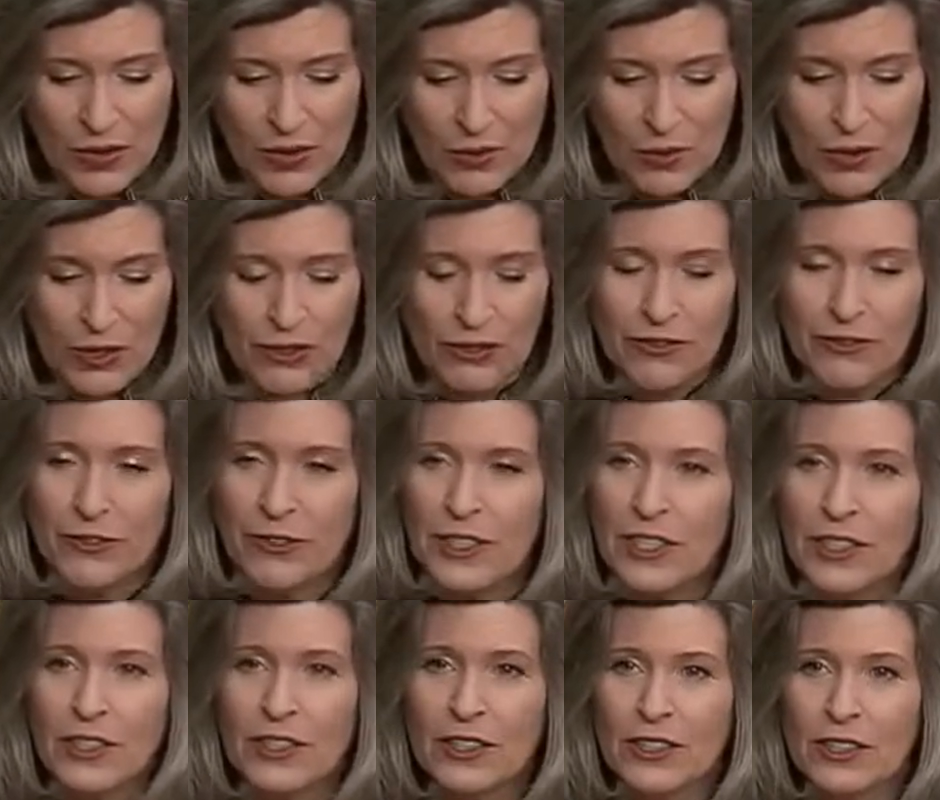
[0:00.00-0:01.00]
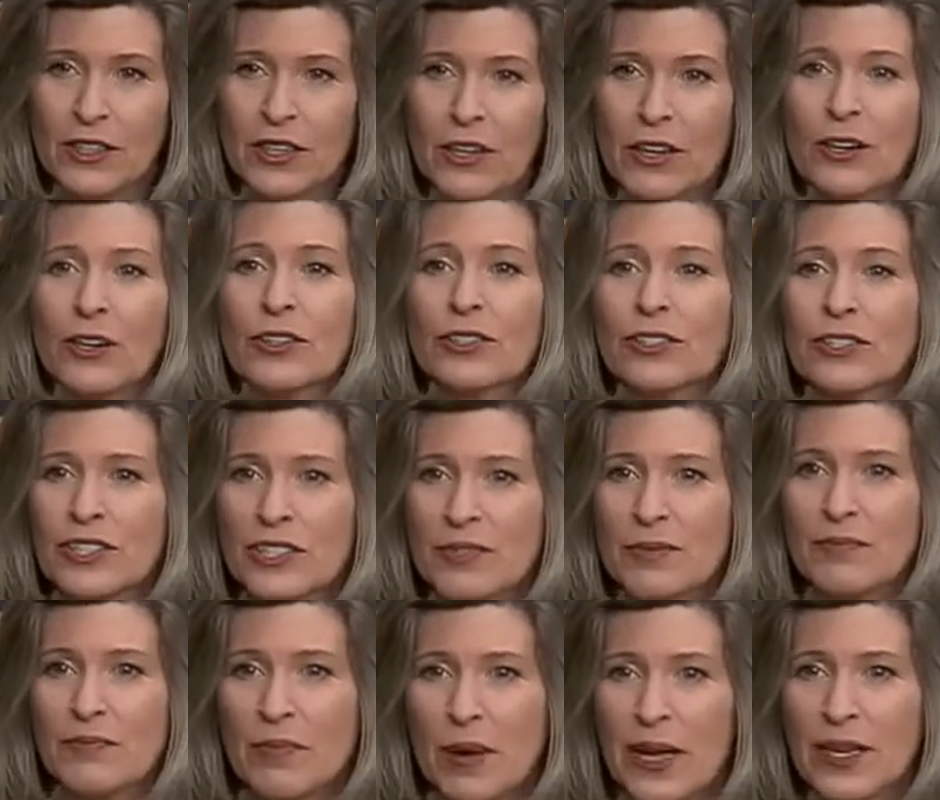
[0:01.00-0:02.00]
will feel hurt
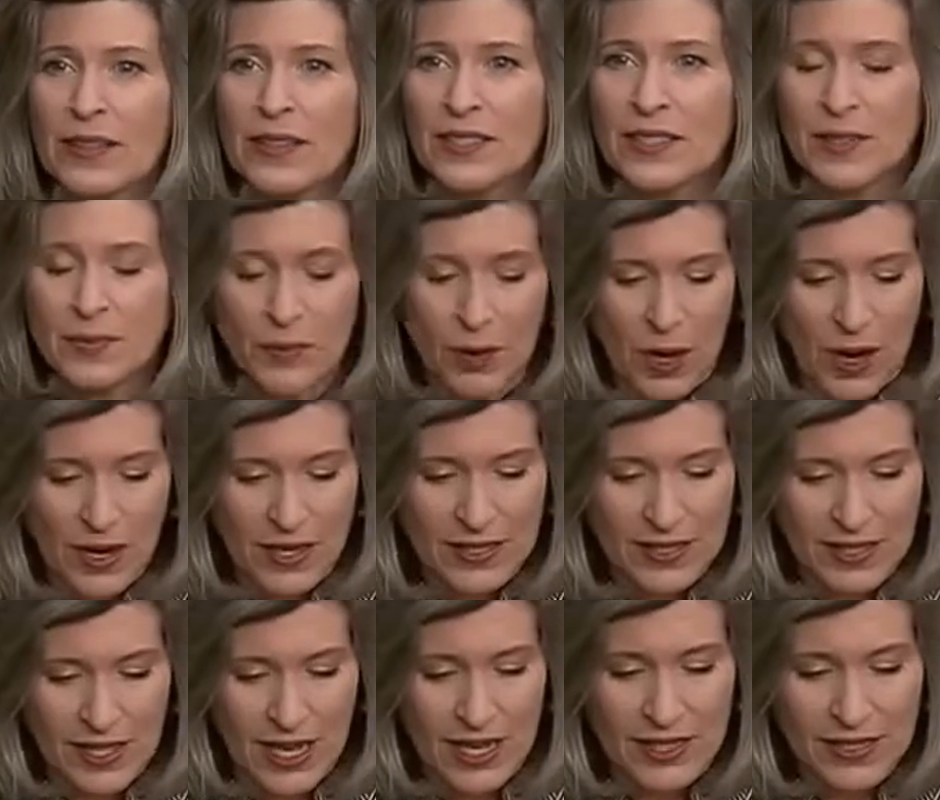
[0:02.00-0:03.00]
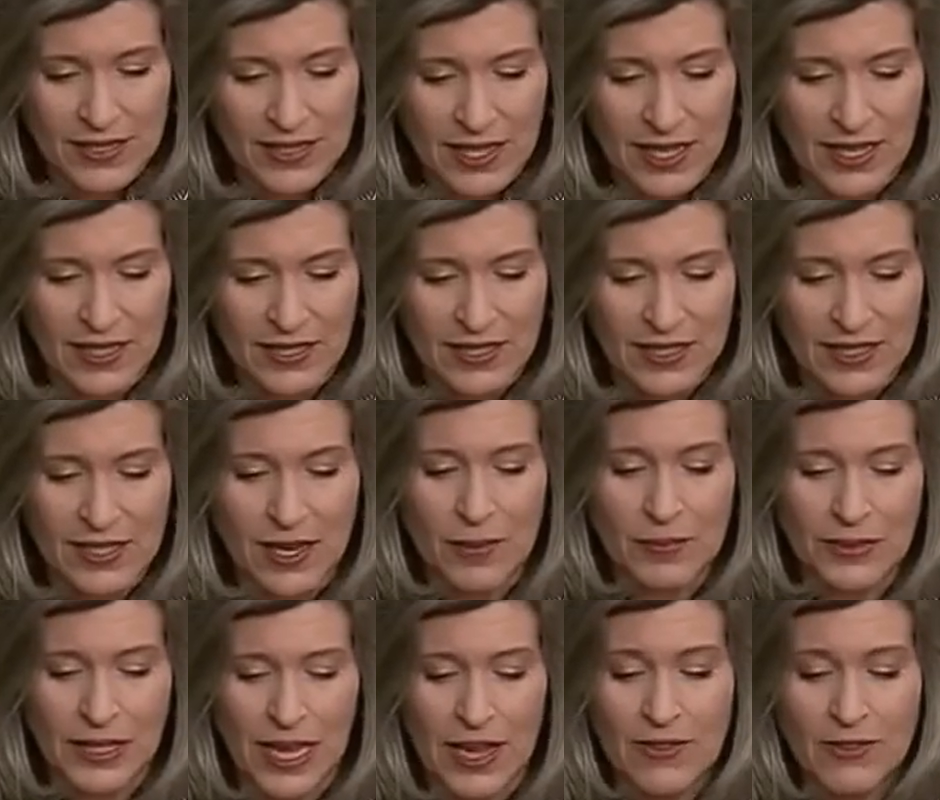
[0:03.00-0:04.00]
by this process at
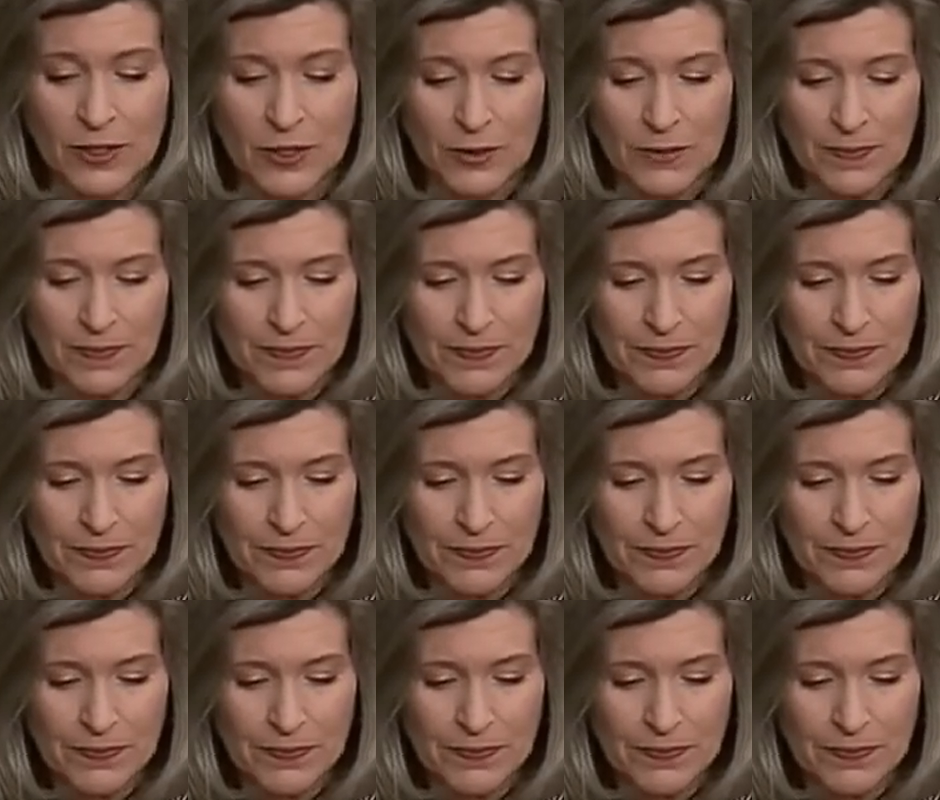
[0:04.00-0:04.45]
some level.